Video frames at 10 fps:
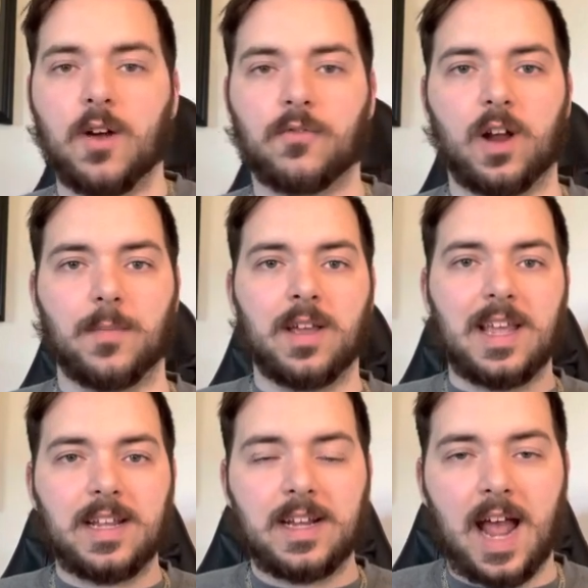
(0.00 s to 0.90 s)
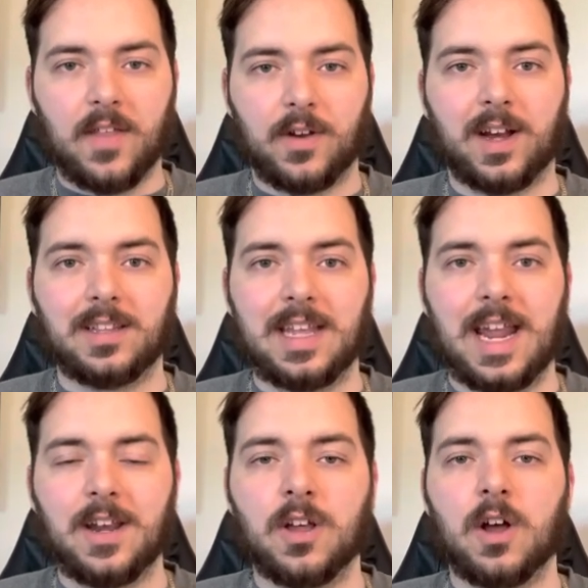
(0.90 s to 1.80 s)
from gathering a
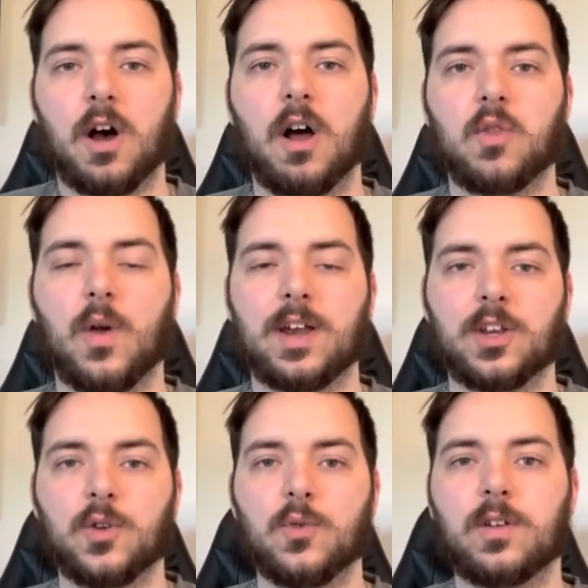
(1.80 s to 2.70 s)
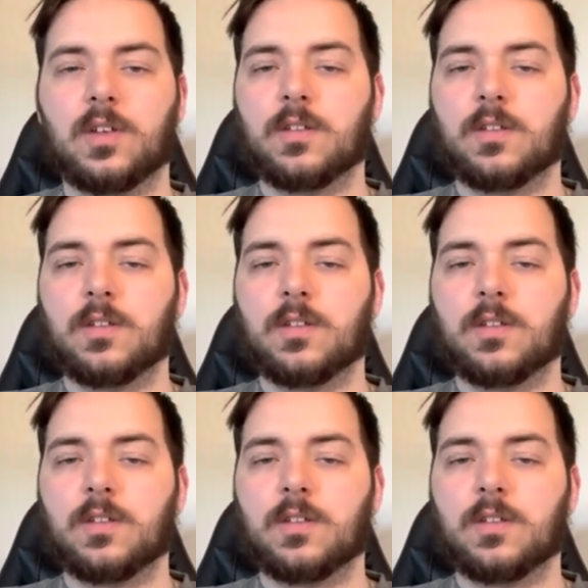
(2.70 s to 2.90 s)
lead all the way to